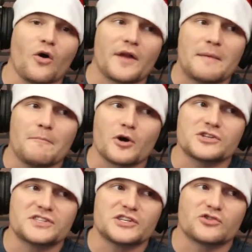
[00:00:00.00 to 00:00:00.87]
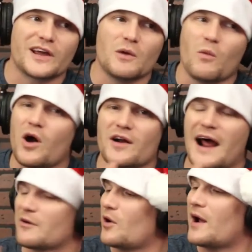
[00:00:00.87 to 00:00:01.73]
emergency drinking water. I
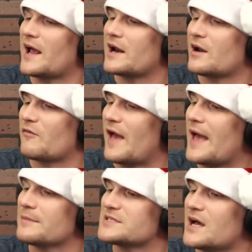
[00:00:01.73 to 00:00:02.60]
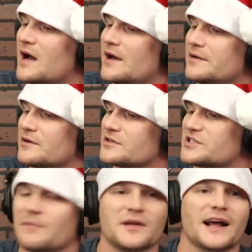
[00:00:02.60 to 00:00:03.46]
don't know. I got it off of Amazon or
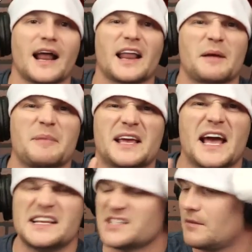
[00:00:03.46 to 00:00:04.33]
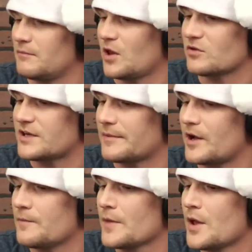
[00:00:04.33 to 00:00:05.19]
something. I got like a big case of them a long time
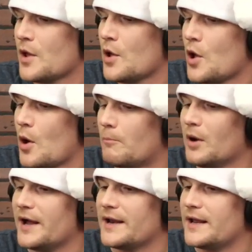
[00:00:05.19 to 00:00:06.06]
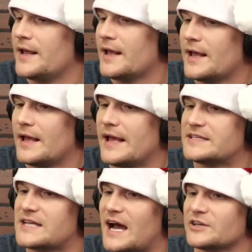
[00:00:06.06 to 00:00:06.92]
ago. But
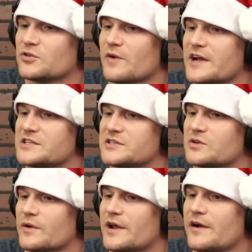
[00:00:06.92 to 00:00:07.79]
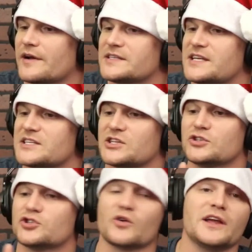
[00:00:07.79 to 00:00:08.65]
it's got directions on here and it says
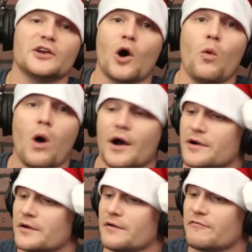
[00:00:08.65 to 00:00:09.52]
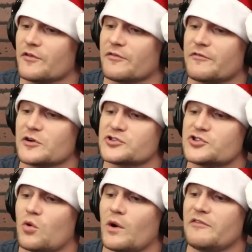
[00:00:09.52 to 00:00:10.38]
drink no water for the first
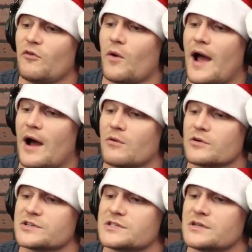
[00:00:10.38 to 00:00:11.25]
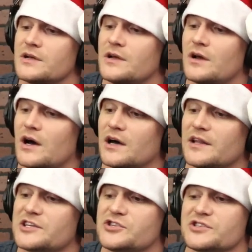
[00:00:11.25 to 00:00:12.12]
24 hours
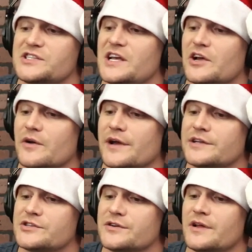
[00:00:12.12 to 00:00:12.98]
unless you're sick or injured